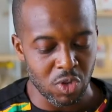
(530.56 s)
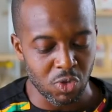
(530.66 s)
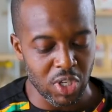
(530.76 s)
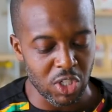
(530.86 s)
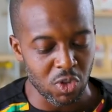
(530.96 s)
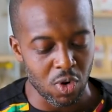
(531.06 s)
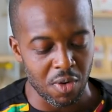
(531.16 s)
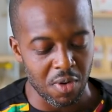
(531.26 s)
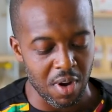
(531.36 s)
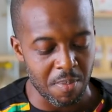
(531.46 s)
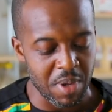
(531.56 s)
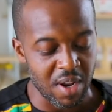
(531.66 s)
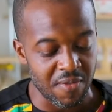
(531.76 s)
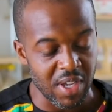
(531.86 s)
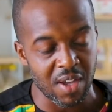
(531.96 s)
you said you have been
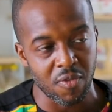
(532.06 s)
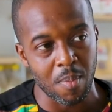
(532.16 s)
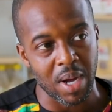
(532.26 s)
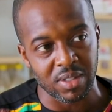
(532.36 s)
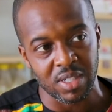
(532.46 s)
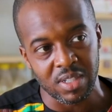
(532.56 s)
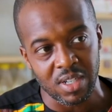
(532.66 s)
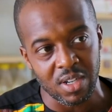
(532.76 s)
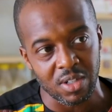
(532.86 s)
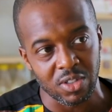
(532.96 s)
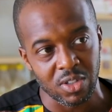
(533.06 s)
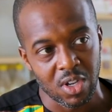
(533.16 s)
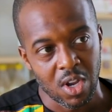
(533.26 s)
a vegan for about ten years.